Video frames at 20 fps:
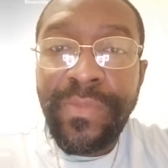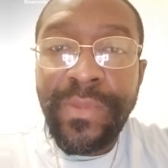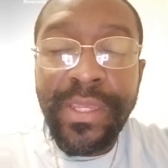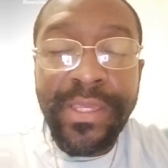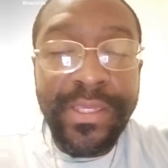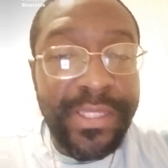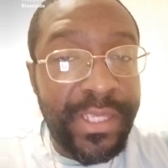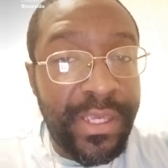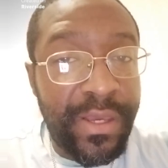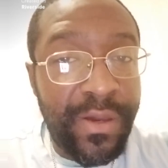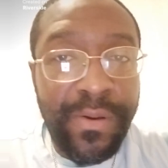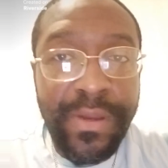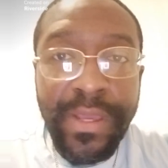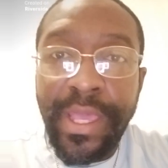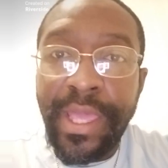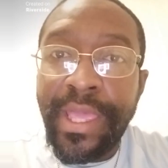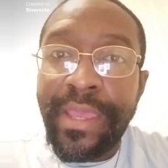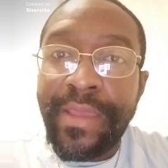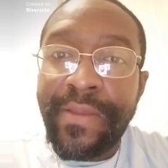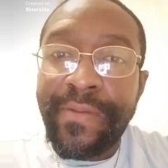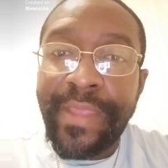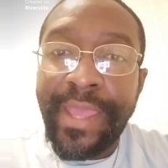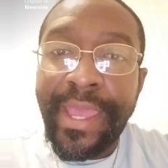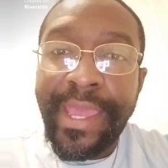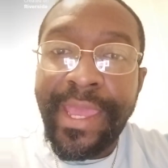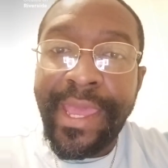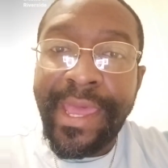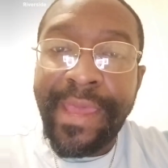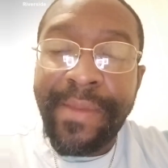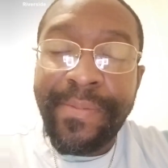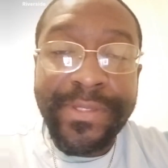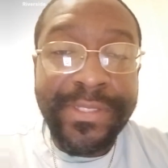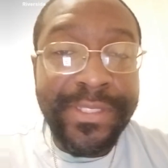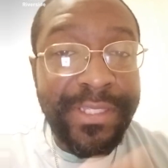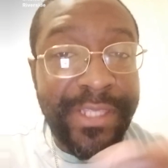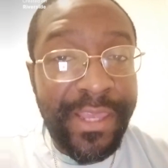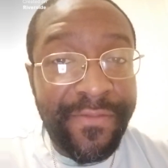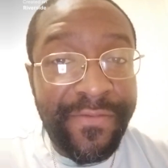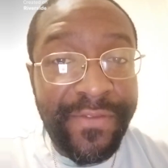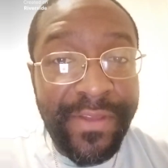So that happens
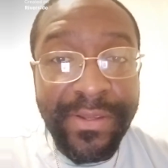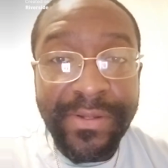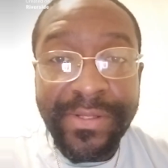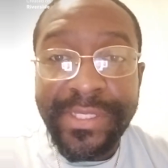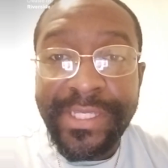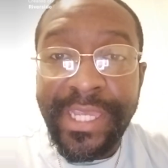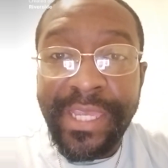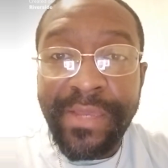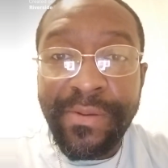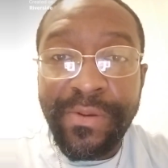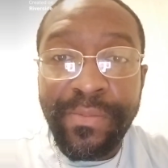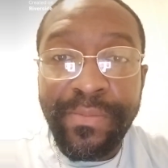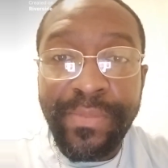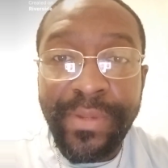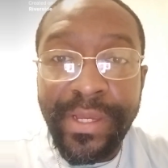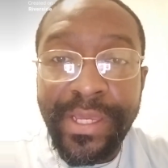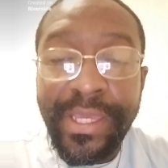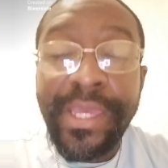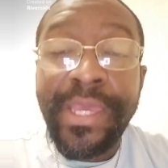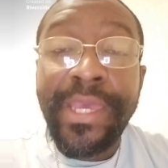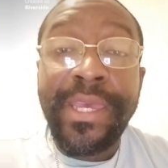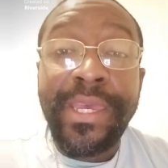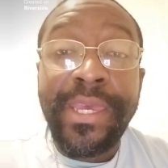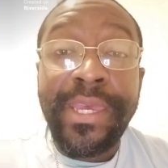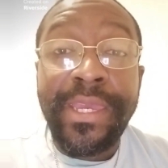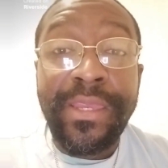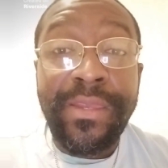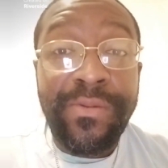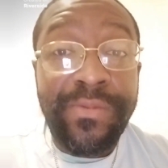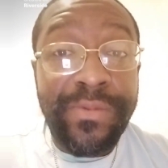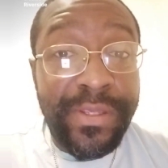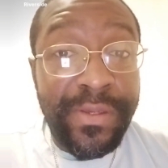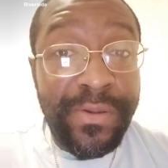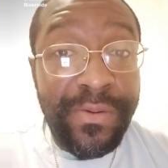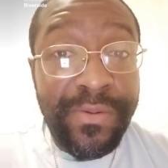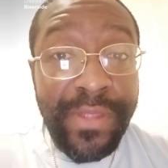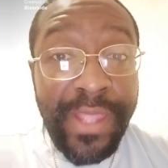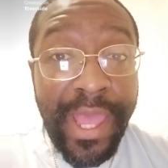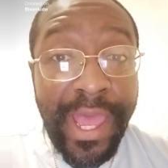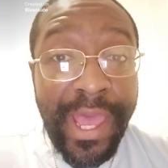in life, understandable. But you
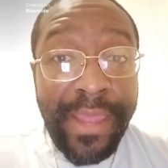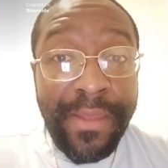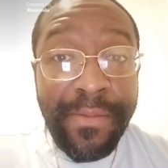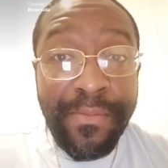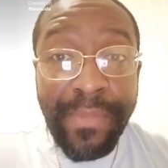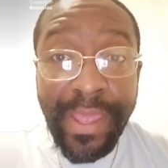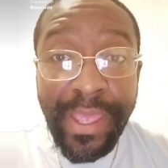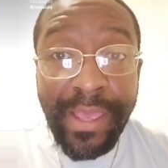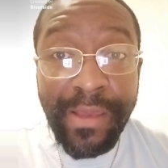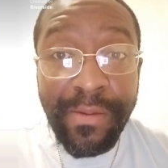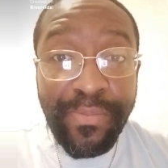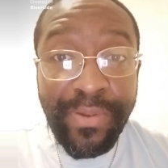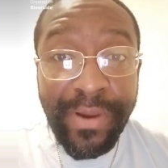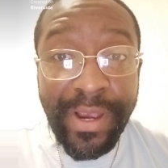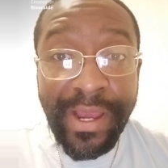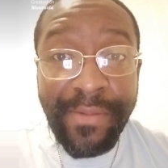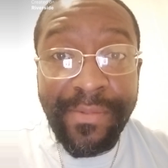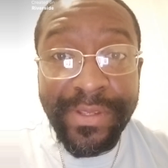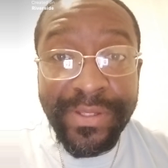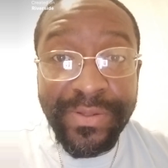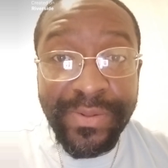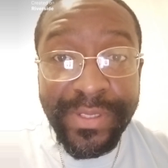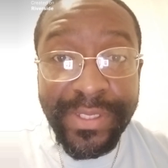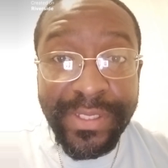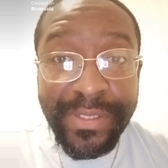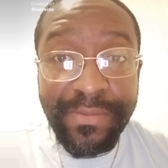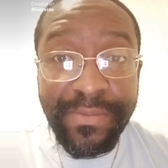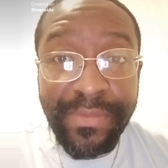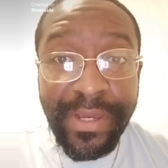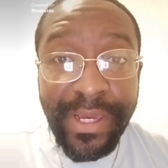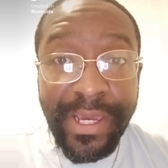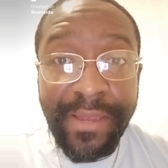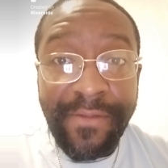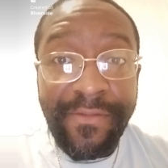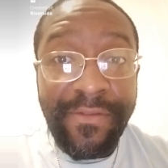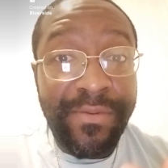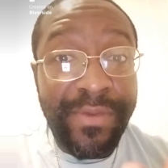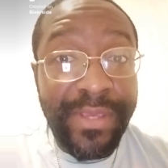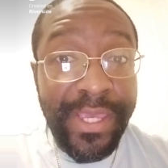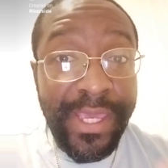do not make a promise with somebody
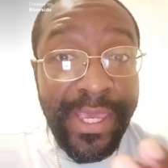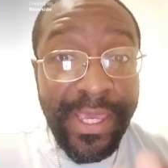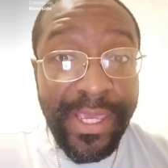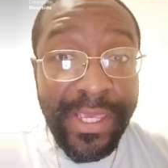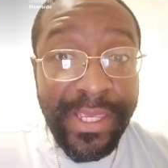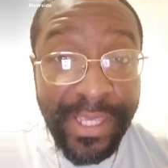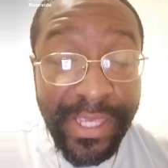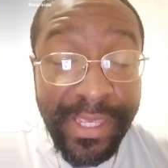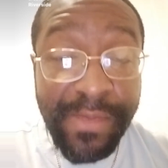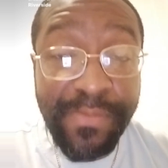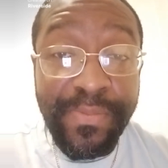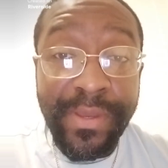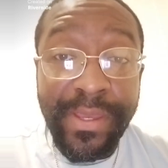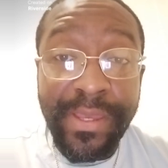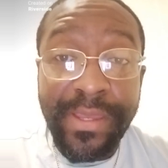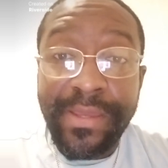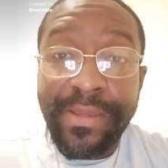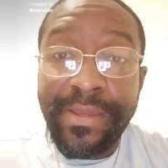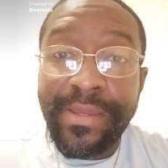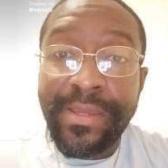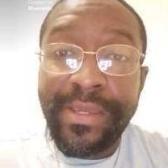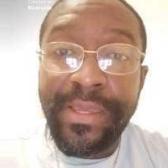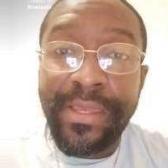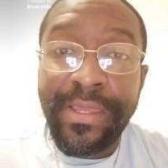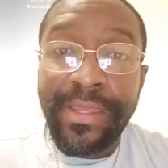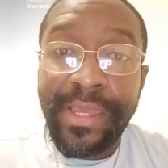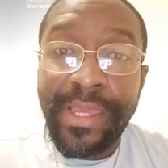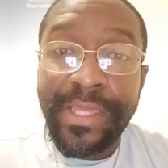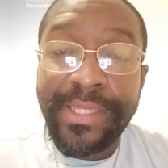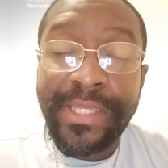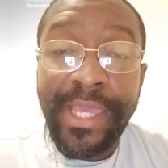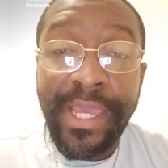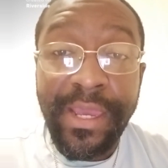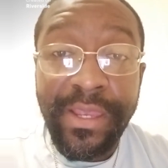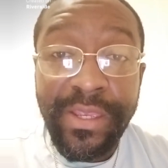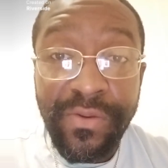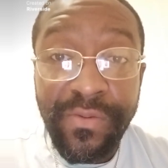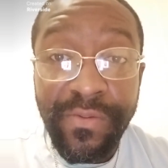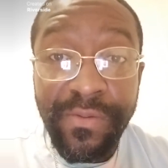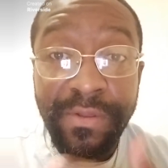if you can't keep it. That's how
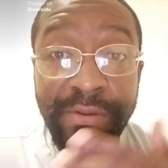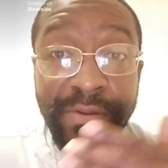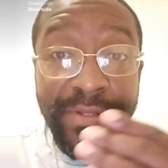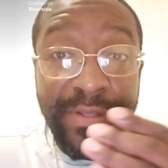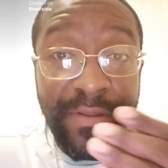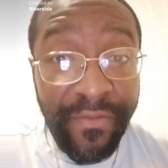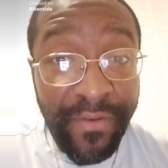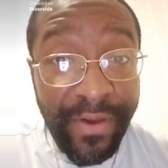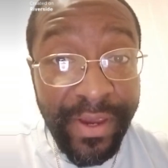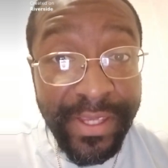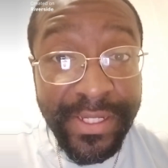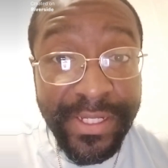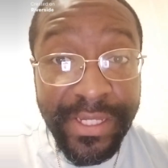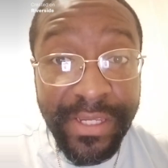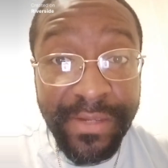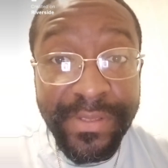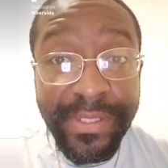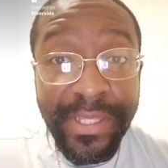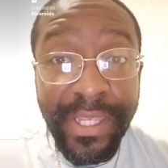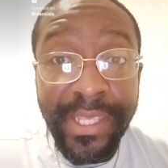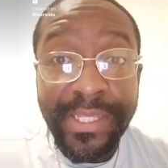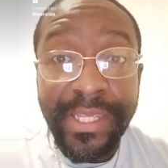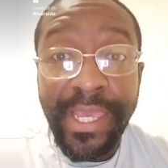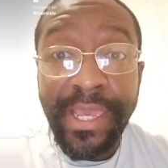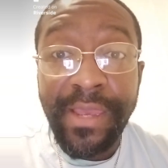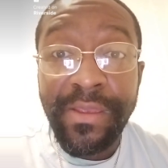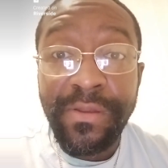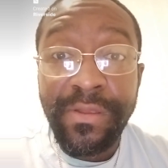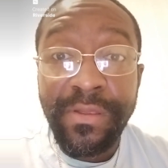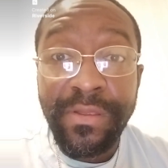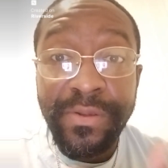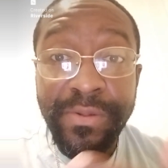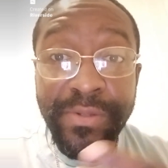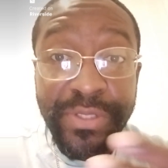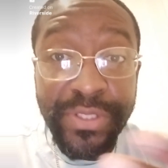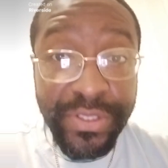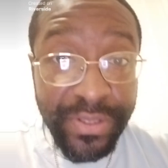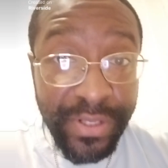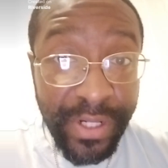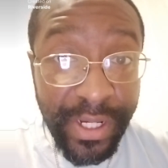you lose friendships. That's how you
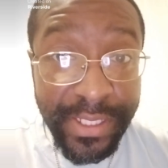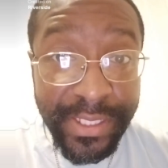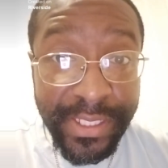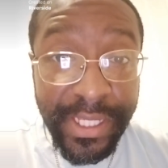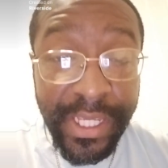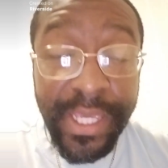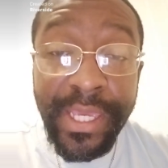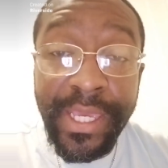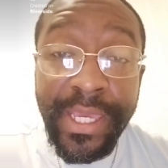lose trust.